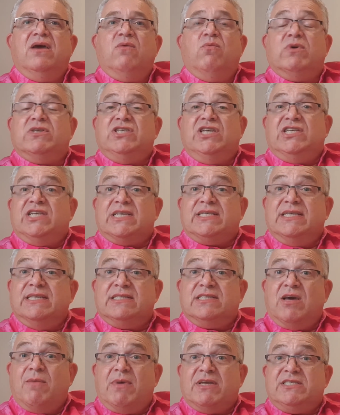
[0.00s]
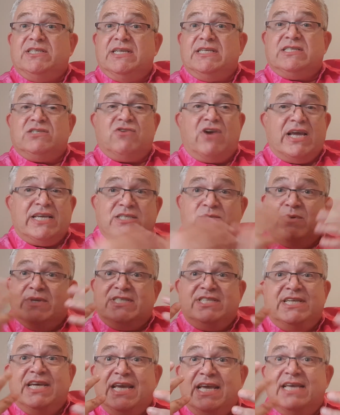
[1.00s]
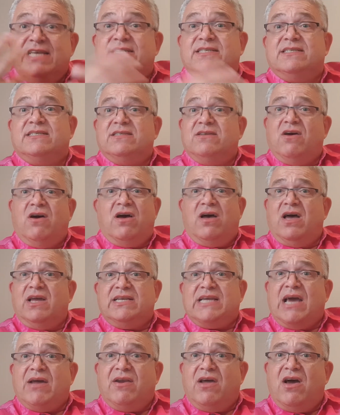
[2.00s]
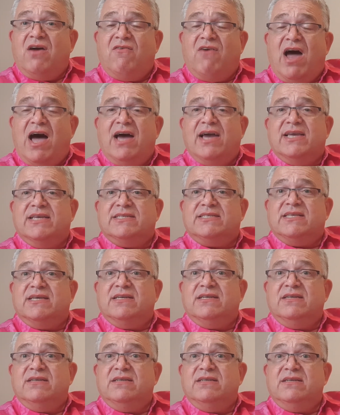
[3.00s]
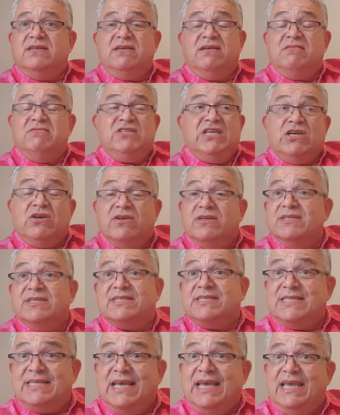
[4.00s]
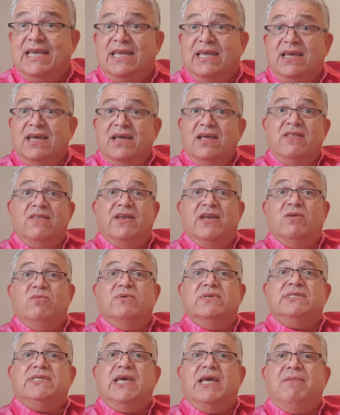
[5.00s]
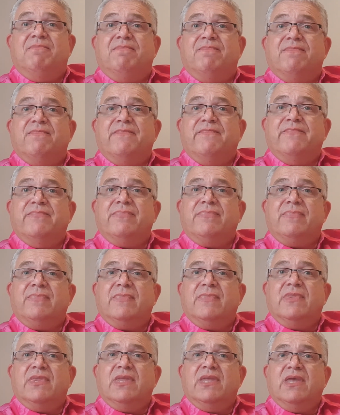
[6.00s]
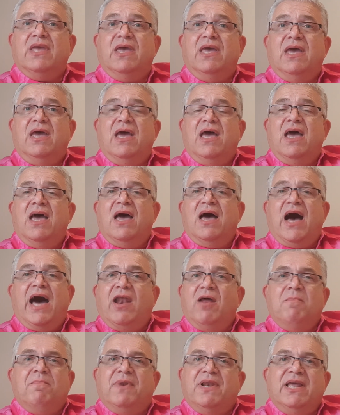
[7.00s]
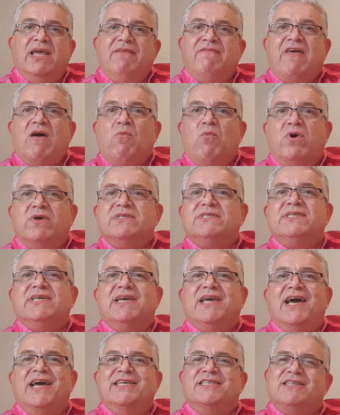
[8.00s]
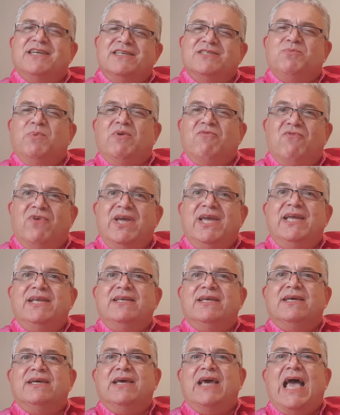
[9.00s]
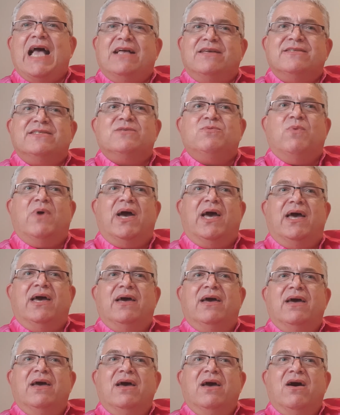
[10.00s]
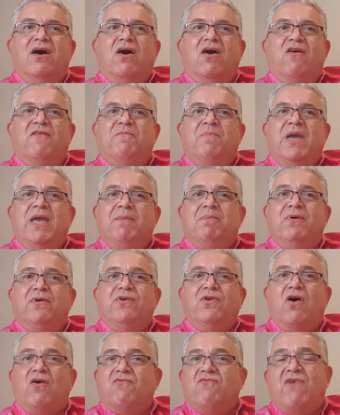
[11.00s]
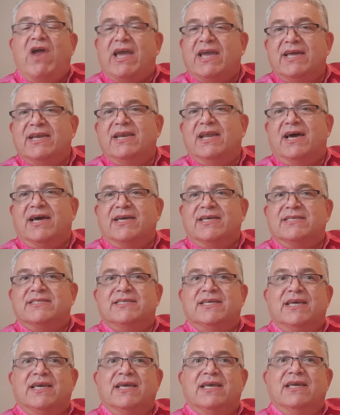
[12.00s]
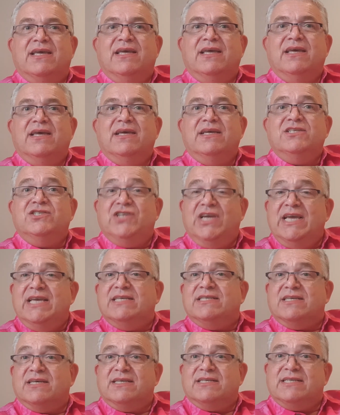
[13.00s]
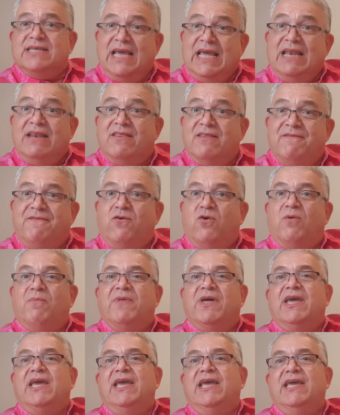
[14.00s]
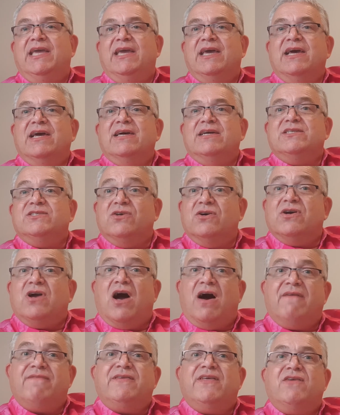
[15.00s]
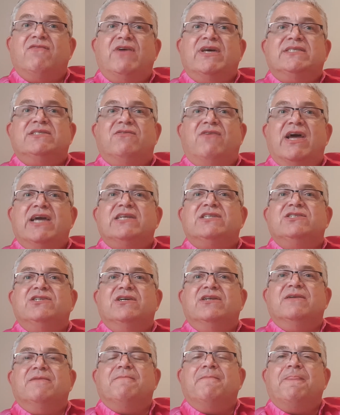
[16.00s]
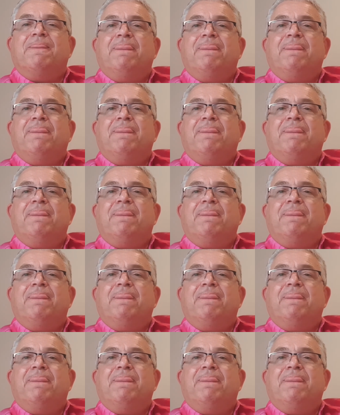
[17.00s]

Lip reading: Was she just in so much distress with tears down her eyes that she couldn't see that it was him? I don't believe that was the case because we read elsewhere of people not recognizing Jesus in the form that he took after the resurrection.